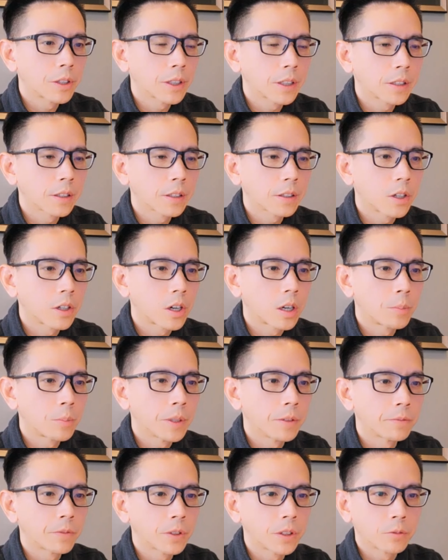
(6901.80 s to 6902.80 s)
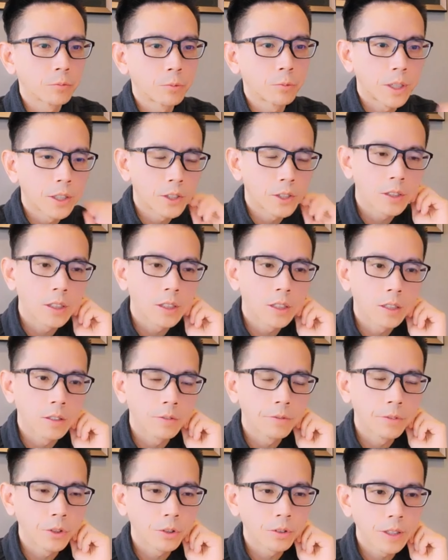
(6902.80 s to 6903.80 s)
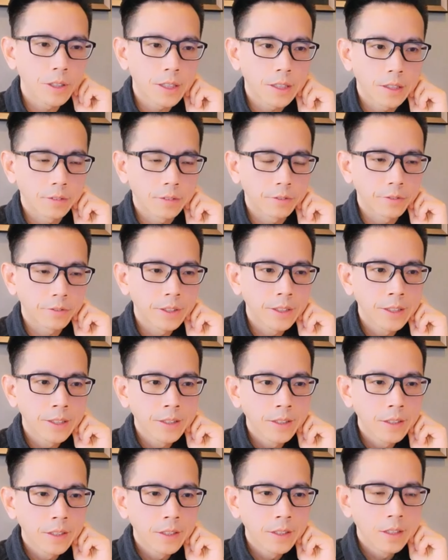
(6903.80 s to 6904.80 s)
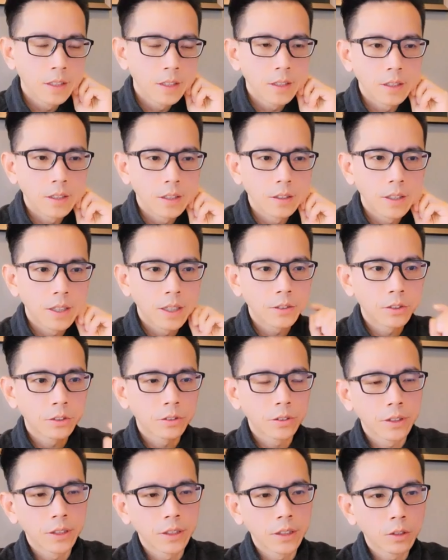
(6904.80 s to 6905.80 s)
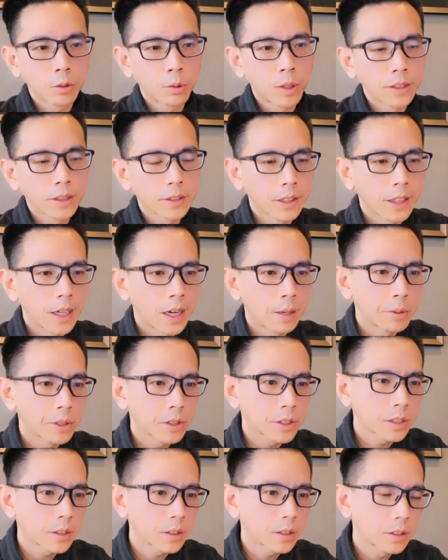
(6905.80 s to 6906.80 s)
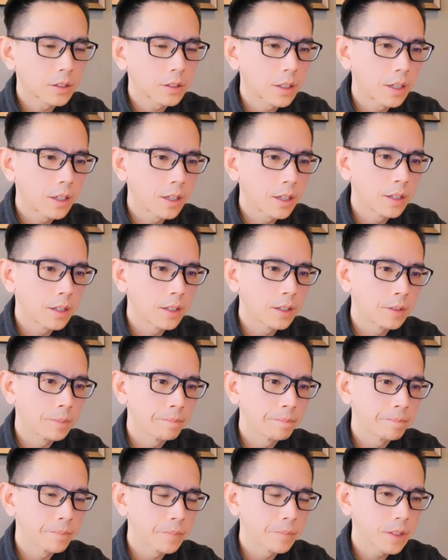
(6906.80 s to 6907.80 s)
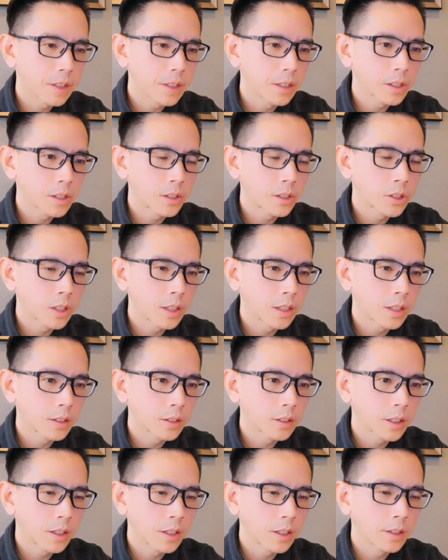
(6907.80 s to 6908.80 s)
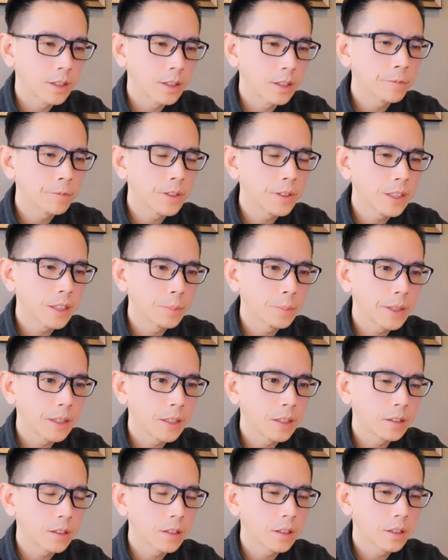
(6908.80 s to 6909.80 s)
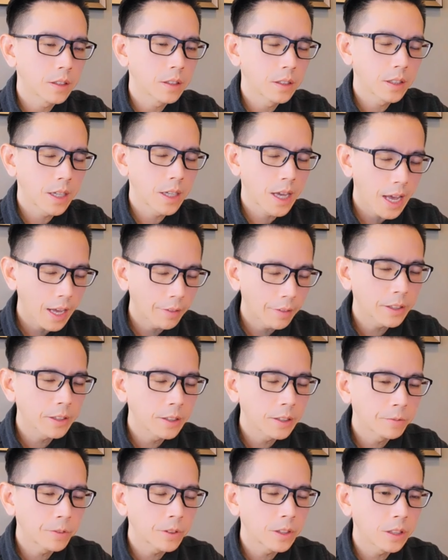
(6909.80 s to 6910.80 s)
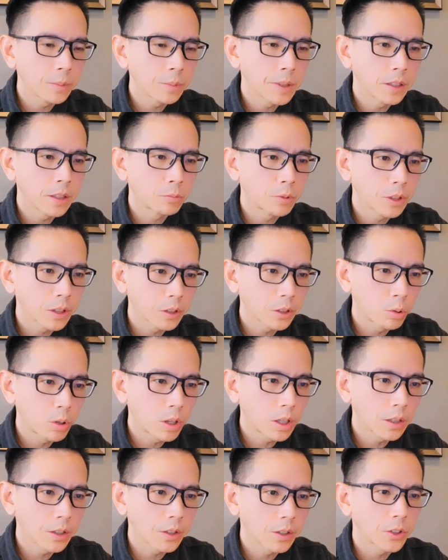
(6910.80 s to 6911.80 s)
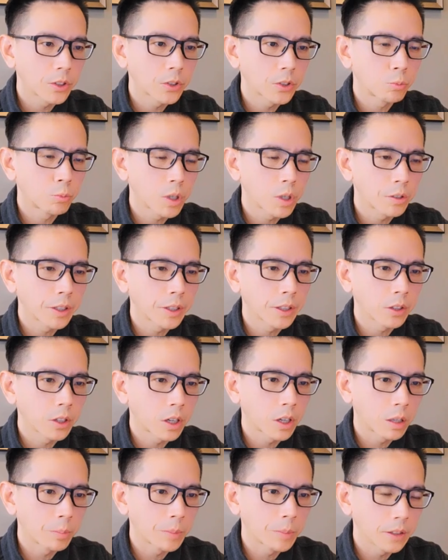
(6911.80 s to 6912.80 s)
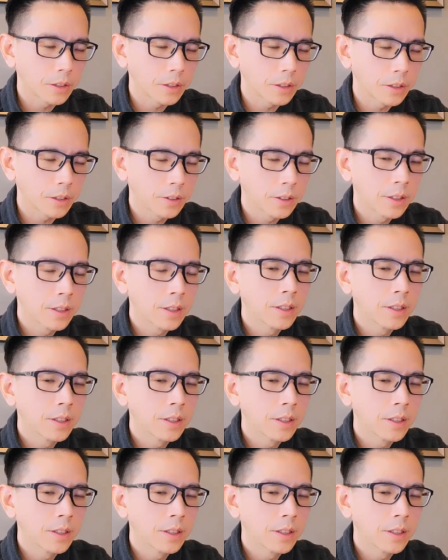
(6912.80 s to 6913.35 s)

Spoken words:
wearing garment for the rest of your life? Actually, quite the opposite. As I said, having lymphedema requires wearing garment.